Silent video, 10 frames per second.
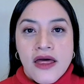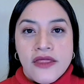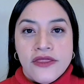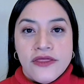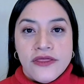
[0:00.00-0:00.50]

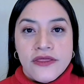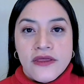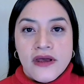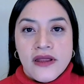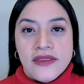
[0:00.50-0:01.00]

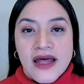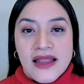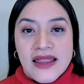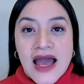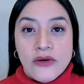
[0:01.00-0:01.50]
the
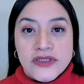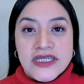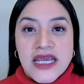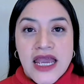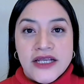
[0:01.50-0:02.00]
loud
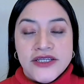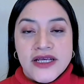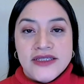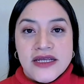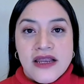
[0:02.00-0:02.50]
th
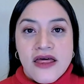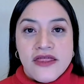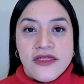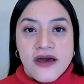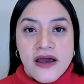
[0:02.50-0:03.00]
as in
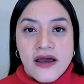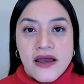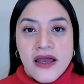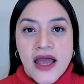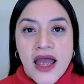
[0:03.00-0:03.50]
the,
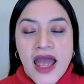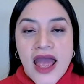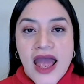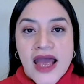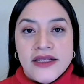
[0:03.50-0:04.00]

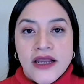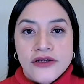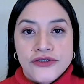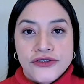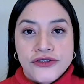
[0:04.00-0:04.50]
and
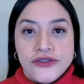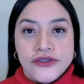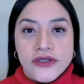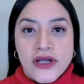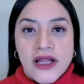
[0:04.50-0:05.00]

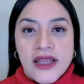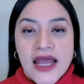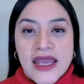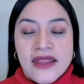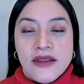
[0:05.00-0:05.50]
zh,
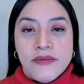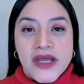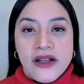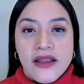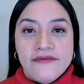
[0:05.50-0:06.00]
like in the
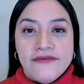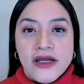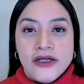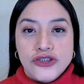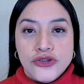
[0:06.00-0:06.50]
middle of
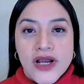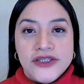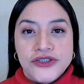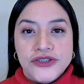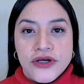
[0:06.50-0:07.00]

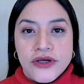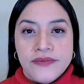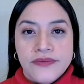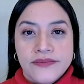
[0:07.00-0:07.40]
treasure.